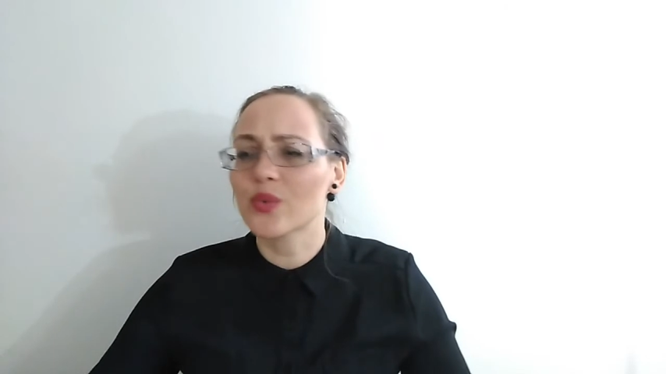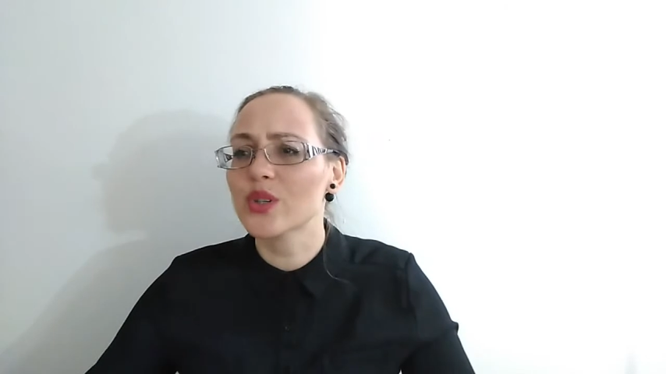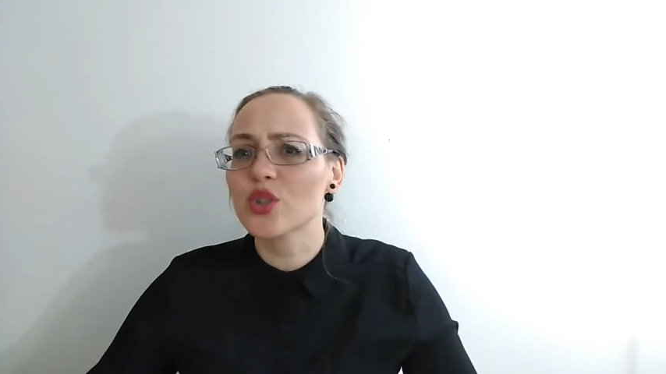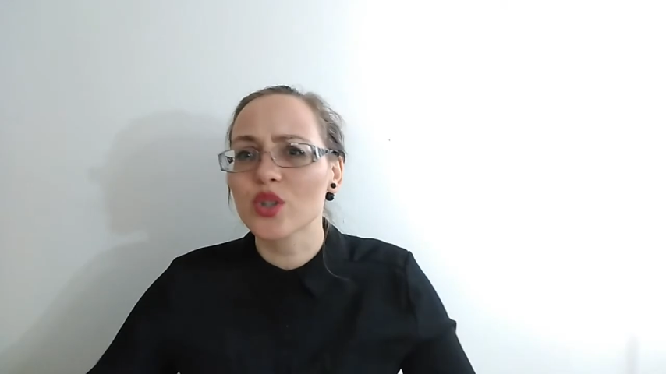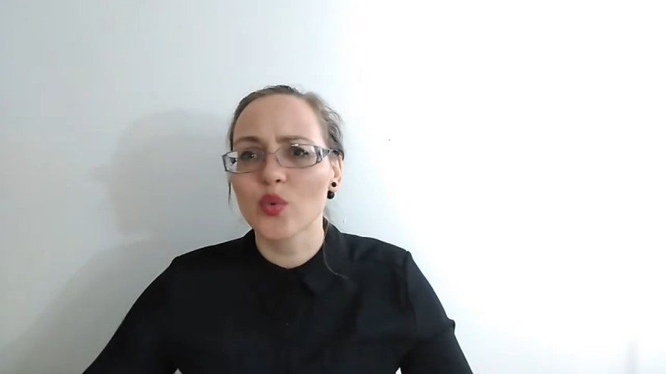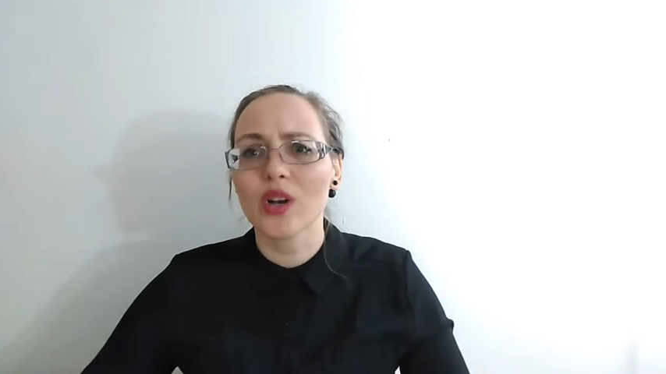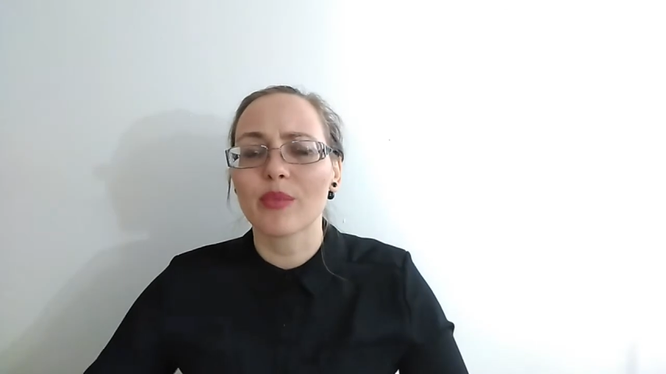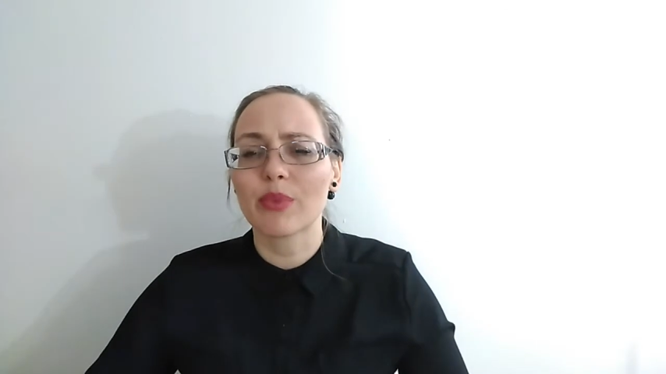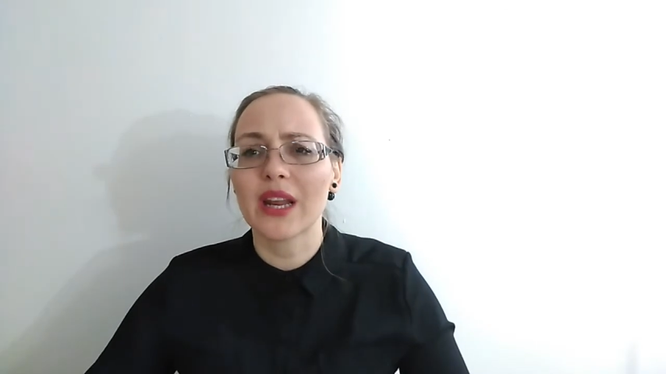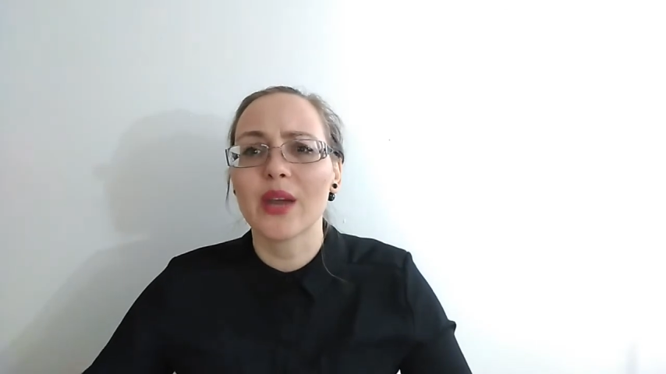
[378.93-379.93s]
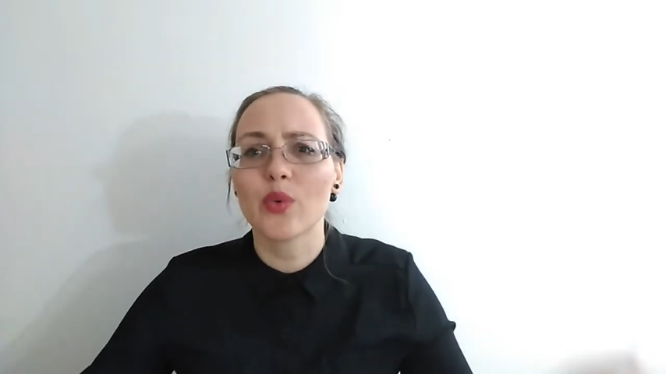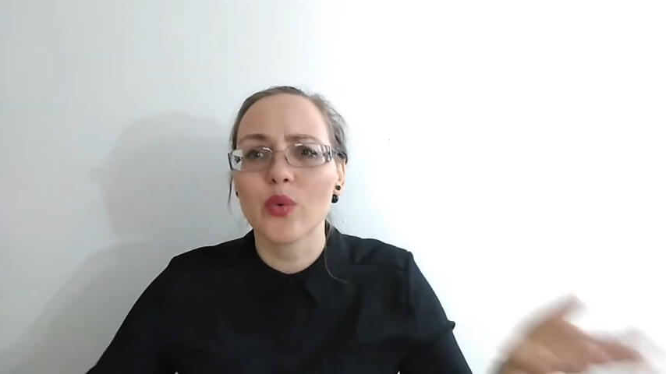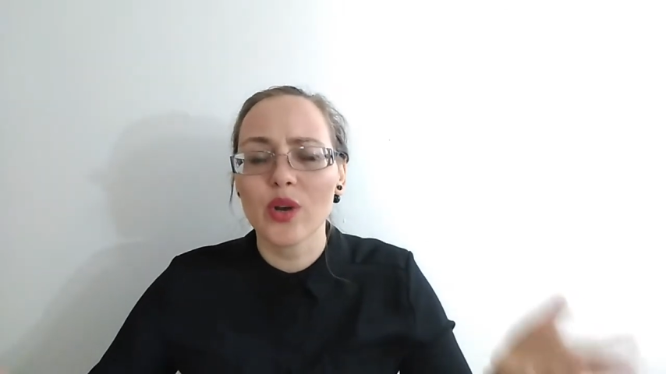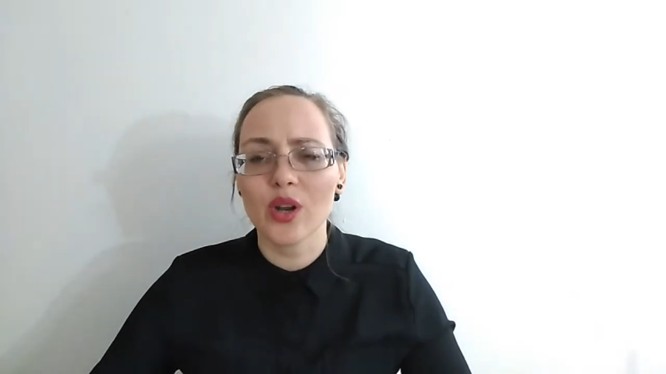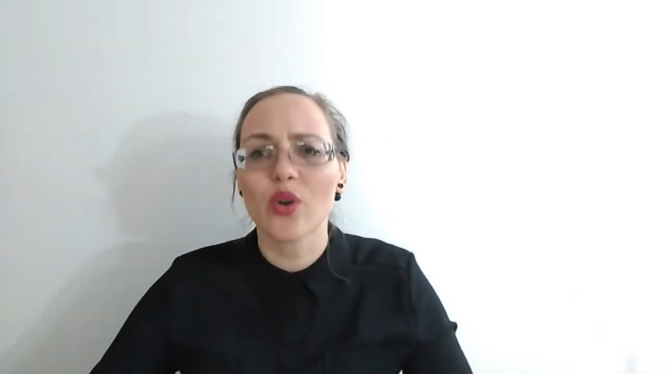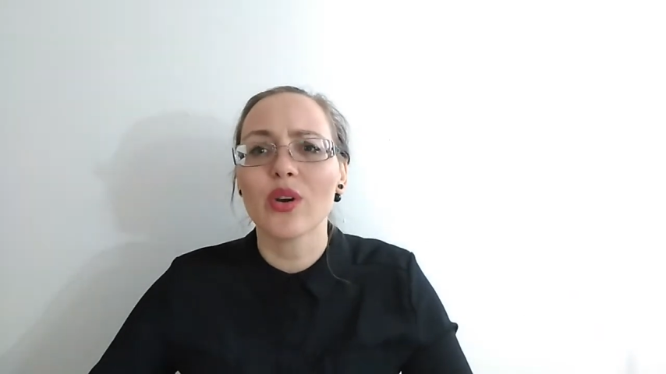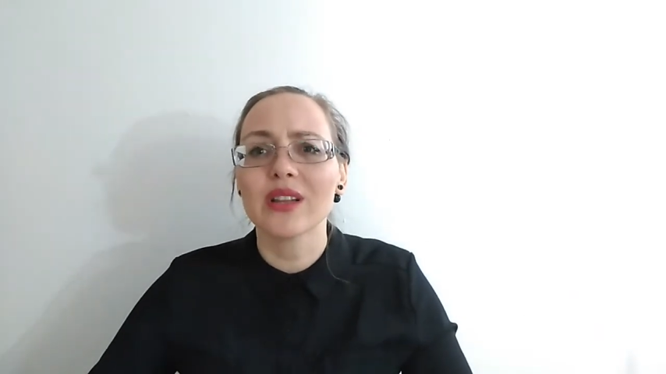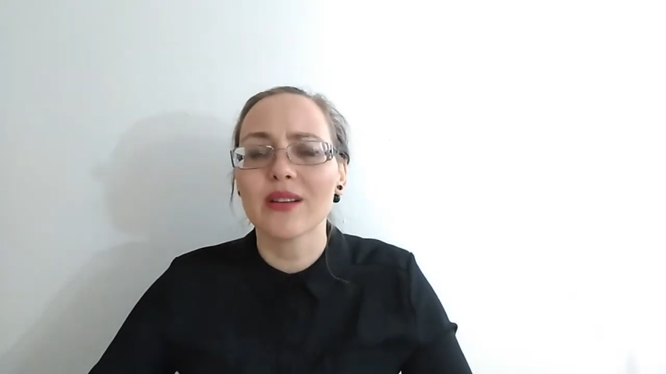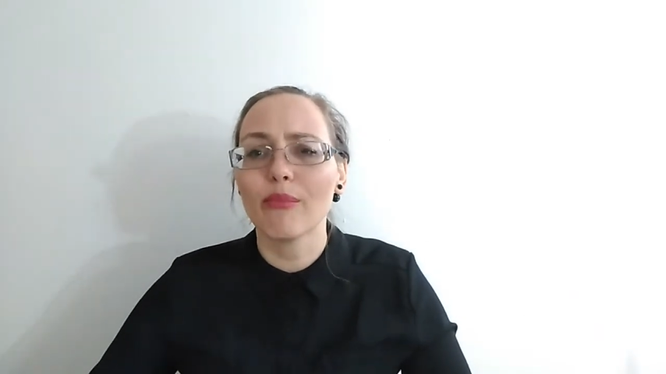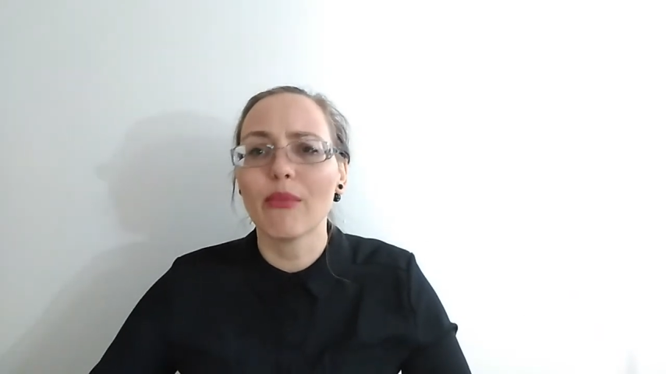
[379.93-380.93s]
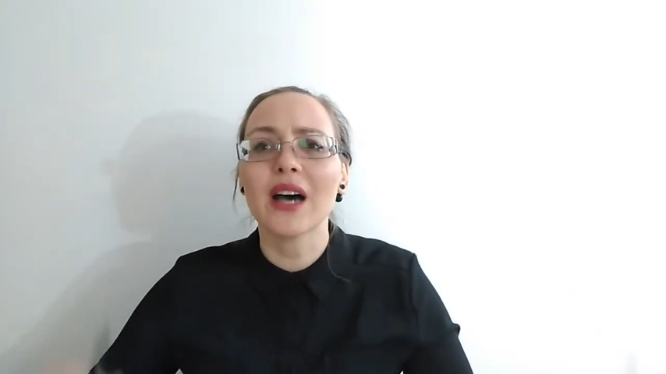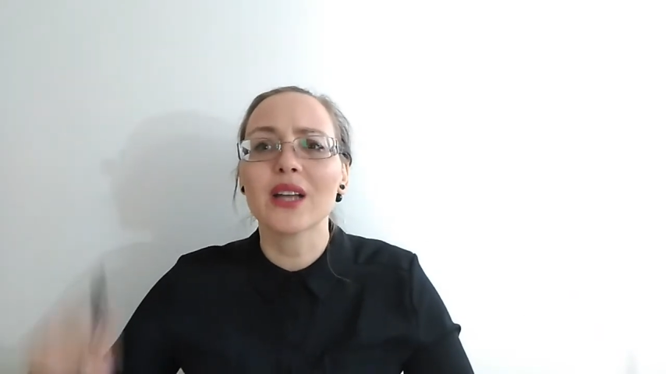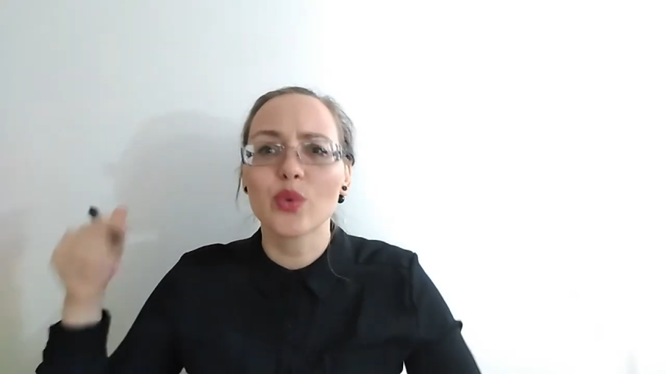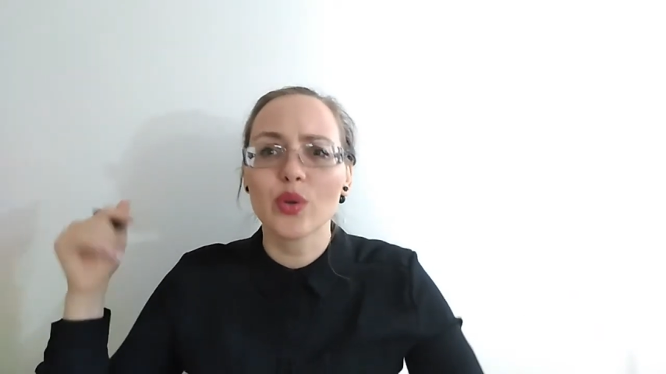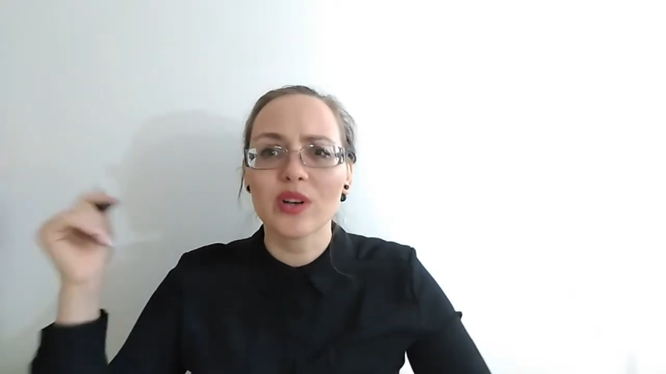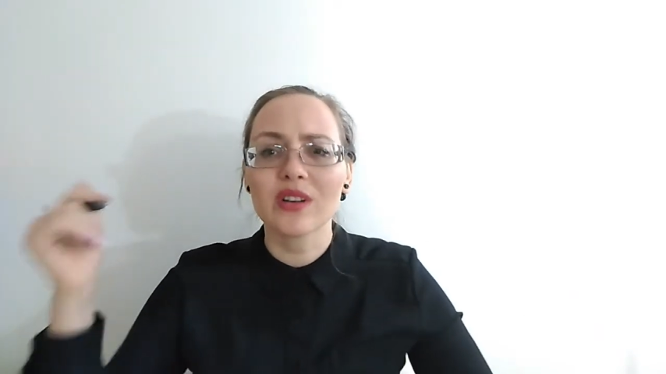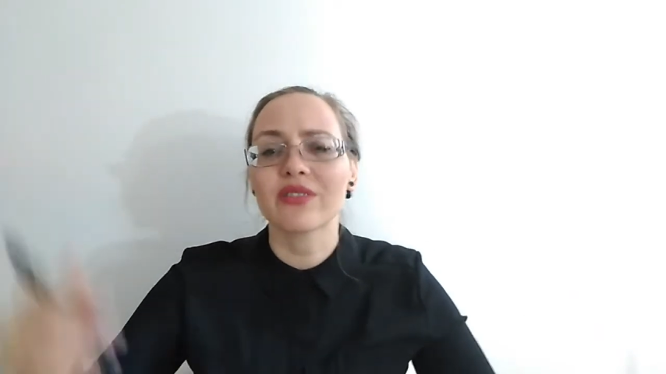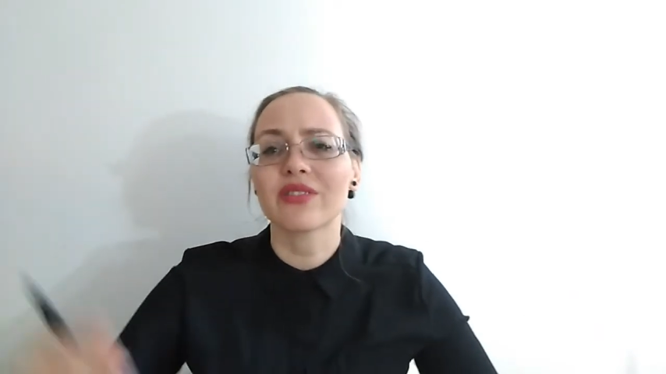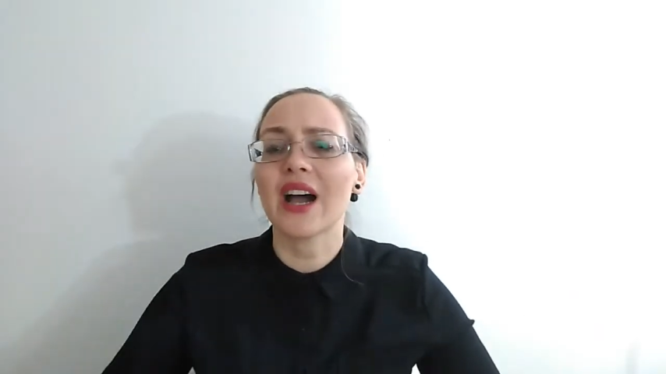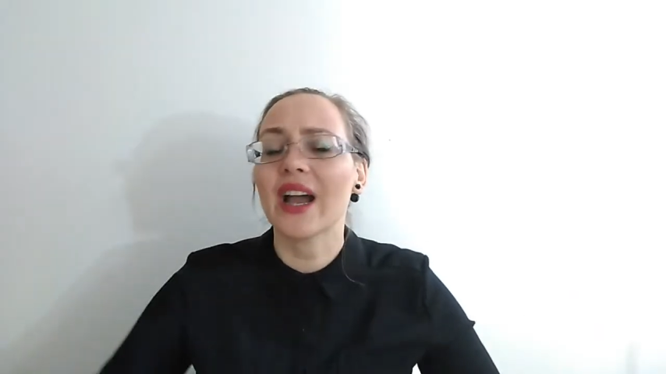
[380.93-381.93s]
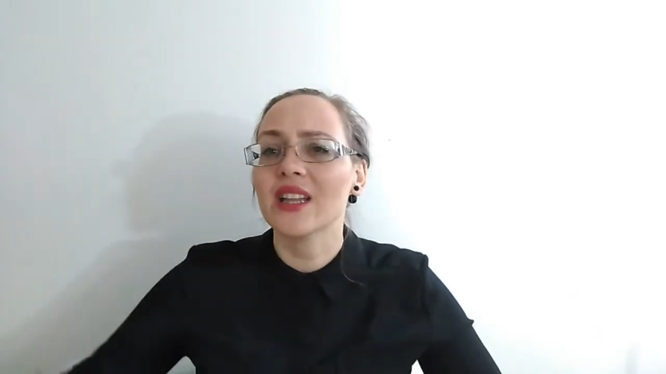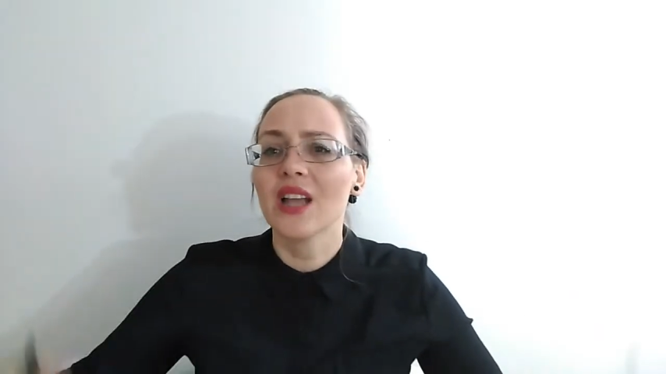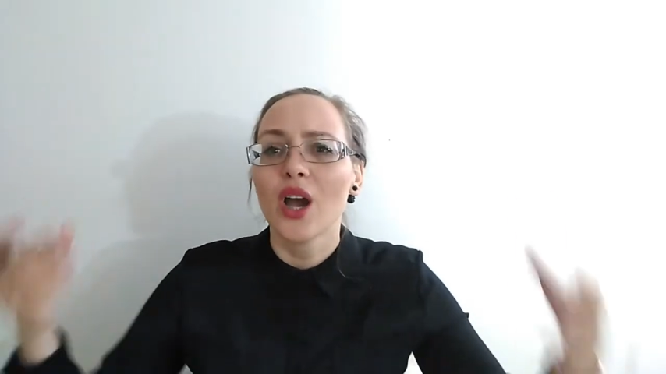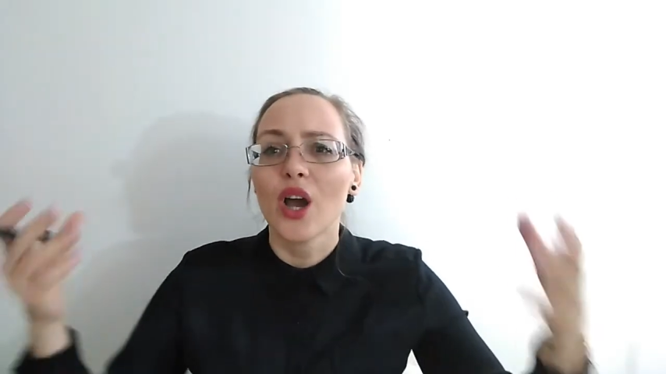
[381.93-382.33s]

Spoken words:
We just want to play. We want to go in the mud. We want to fight.